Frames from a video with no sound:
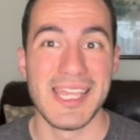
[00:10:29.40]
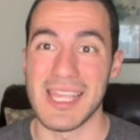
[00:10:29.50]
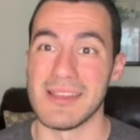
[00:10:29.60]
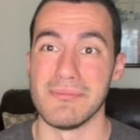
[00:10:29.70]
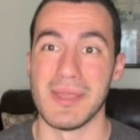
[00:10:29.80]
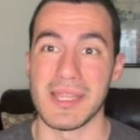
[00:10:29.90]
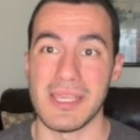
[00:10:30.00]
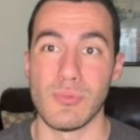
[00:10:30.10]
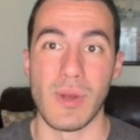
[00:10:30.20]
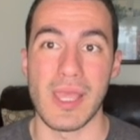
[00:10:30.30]
in
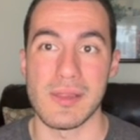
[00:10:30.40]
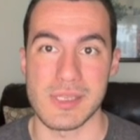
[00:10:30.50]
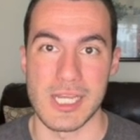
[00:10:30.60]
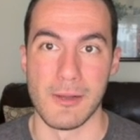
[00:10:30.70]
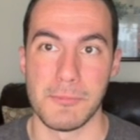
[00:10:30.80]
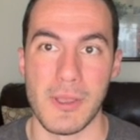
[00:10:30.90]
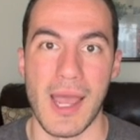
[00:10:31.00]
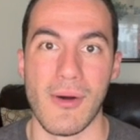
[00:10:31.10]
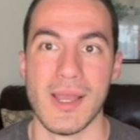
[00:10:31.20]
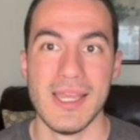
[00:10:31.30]
many ways to help you
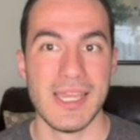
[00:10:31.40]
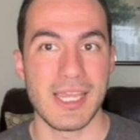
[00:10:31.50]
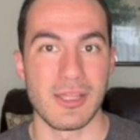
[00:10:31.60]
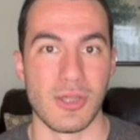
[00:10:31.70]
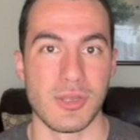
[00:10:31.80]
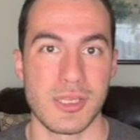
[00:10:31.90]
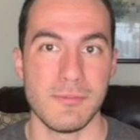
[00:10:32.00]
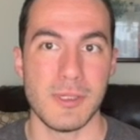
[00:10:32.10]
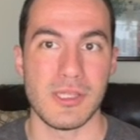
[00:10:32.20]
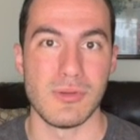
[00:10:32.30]
out. It could also
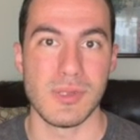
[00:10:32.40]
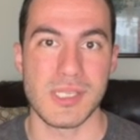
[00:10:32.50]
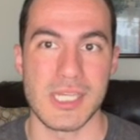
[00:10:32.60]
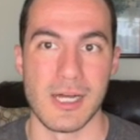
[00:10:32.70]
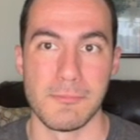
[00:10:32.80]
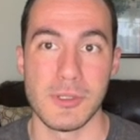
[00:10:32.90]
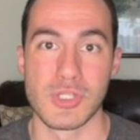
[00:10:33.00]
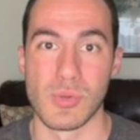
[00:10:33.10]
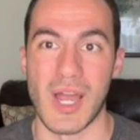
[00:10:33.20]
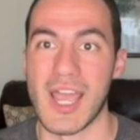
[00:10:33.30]
be used to help you
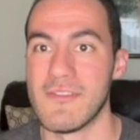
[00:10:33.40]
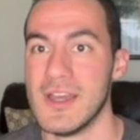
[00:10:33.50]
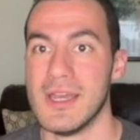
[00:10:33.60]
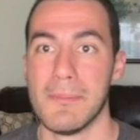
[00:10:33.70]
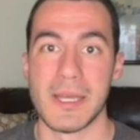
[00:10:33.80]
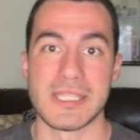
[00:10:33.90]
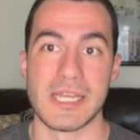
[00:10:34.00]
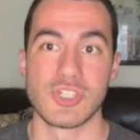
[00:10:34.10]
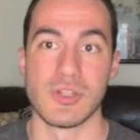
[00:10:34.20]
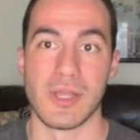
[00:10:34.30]
derive
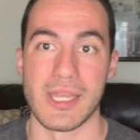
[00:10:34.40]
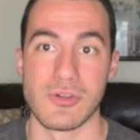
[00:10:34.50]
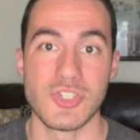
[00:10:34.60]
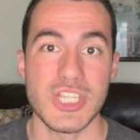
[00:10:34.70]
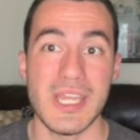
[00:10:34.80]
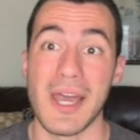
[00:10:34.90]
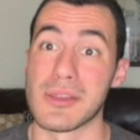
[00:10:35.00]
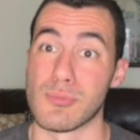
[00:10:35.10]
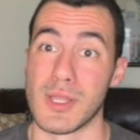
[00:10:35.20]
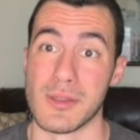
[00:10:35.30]
potential energy
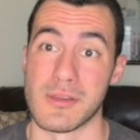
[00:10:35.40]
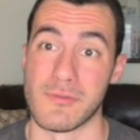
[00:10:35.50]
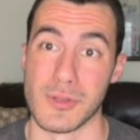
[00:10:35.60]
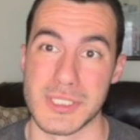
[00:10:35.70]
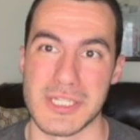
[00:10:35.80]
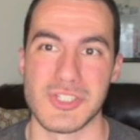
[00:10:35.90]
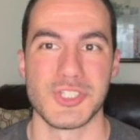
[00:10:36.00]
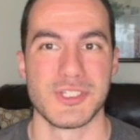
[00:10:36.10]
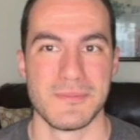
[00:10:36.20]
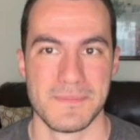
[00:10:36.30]
as well as
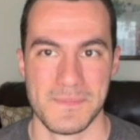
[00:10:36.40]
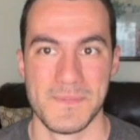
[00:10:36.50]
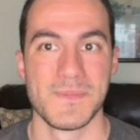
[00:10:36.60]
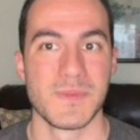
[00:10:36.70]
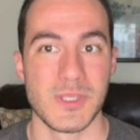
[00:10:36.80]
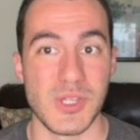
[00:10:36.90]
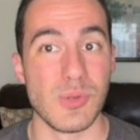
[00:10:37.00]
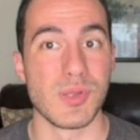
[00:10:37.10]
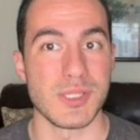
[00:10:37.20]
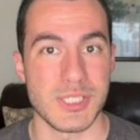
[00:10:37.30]
voltage.
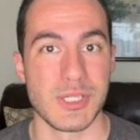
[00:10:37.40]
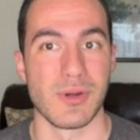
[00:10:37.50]
Use it to your